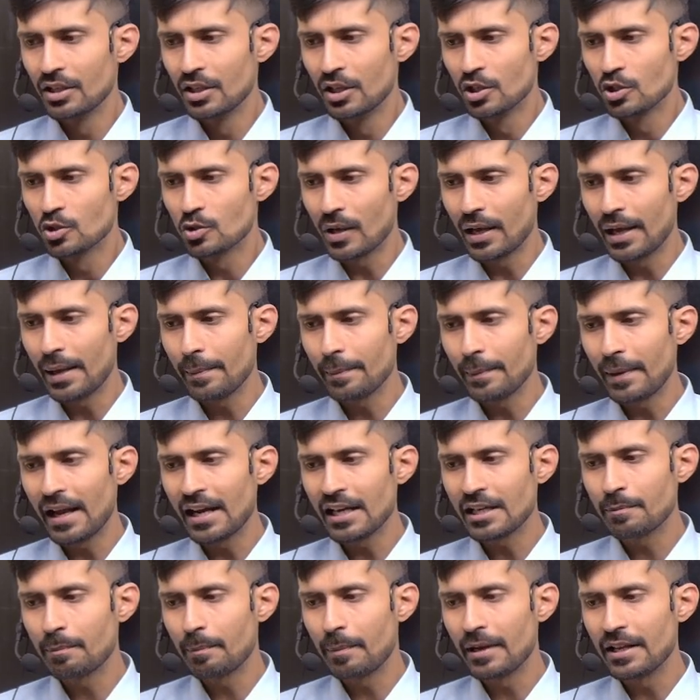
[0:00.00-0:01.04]
So I am
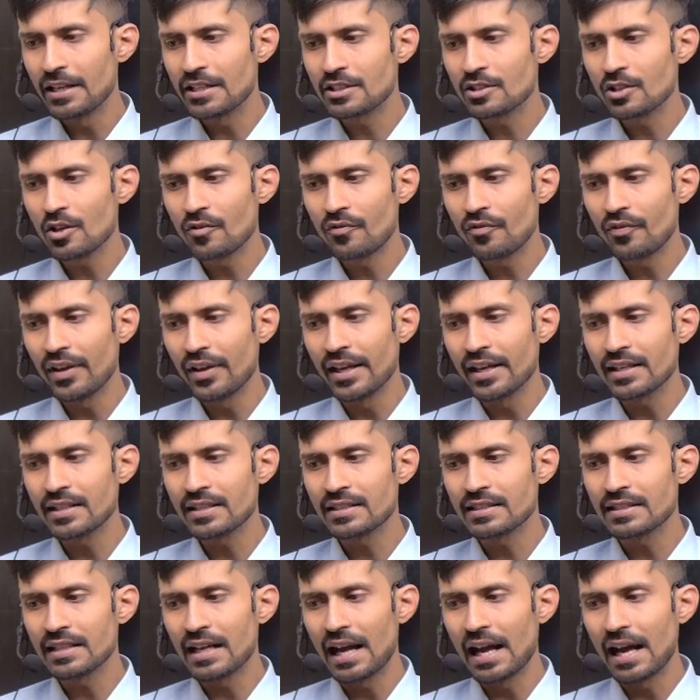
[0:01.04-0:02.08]
at place of x,
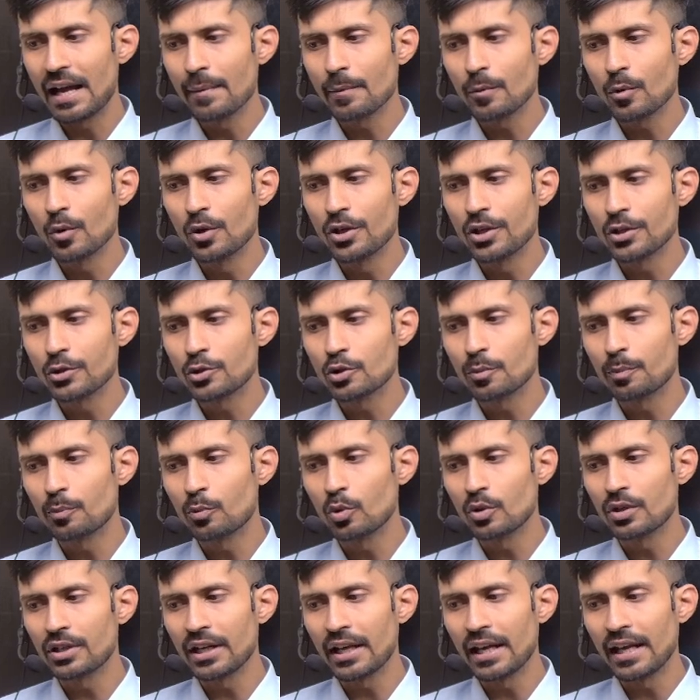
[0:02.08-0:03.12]
I am going to put
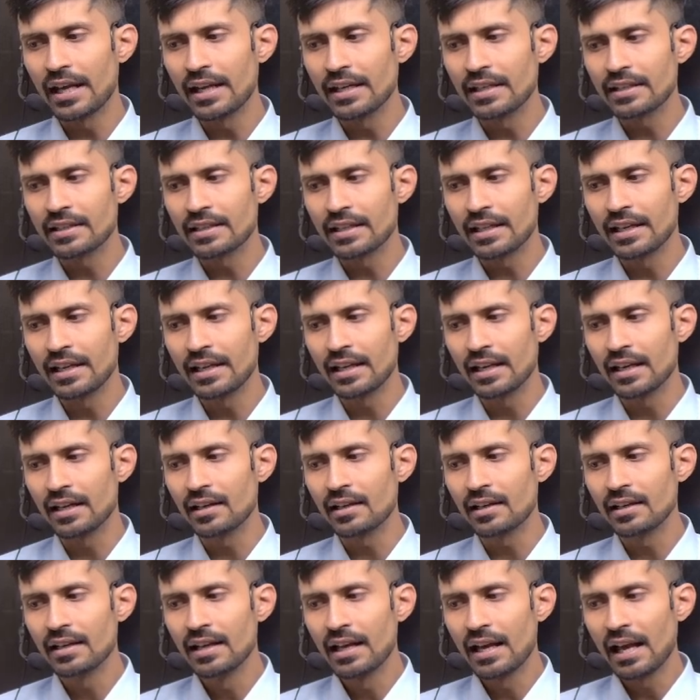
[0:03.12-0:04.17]
8 here
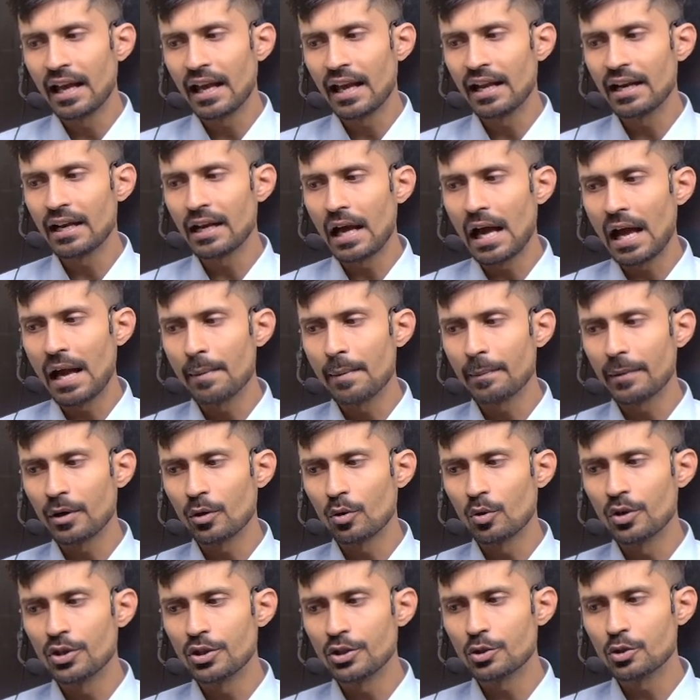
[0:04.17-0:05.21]
and I am
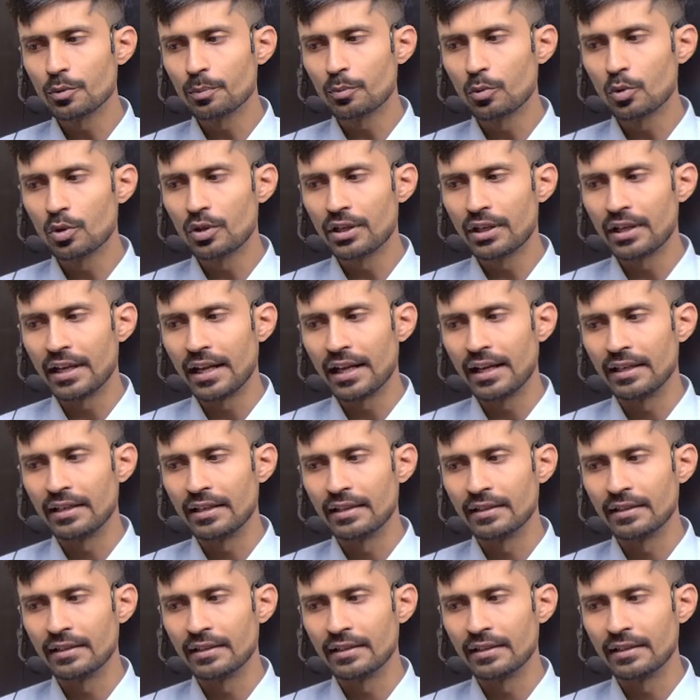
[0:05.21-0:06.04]
going to put 10.